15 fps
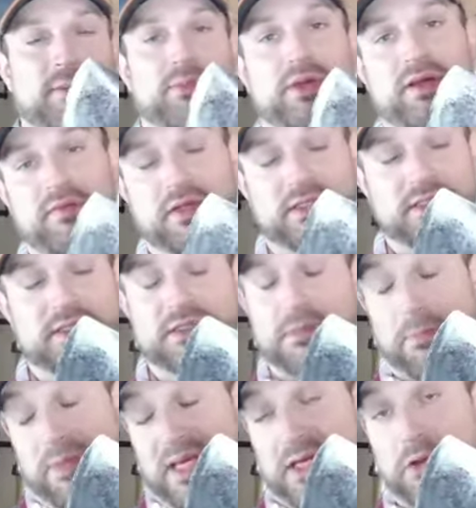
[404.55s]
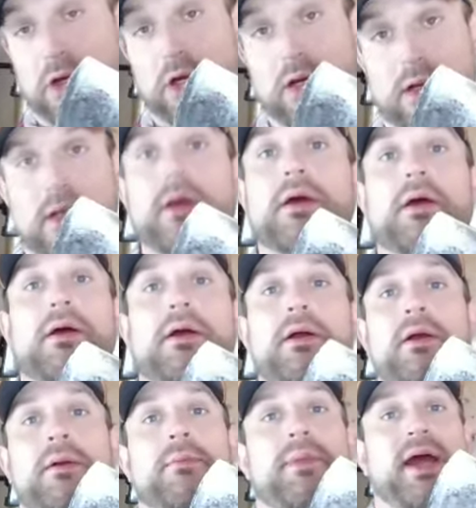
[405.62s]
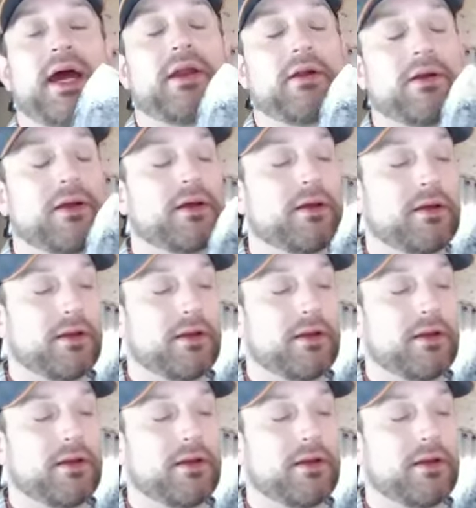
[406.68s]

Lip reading: I believe this is a peeler pattern.